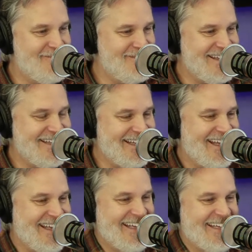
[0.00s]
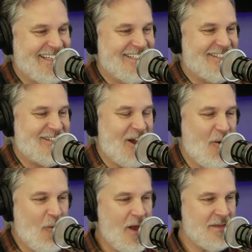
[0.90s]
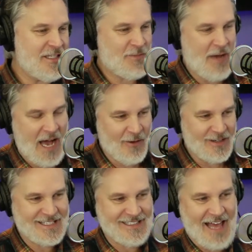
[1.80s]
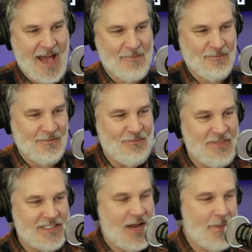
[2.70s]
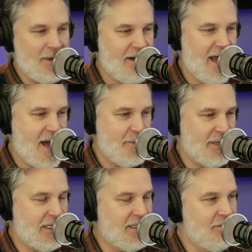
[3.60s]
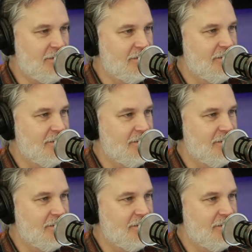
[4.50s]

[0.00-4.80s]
I mean, so women's power slap is out there happening.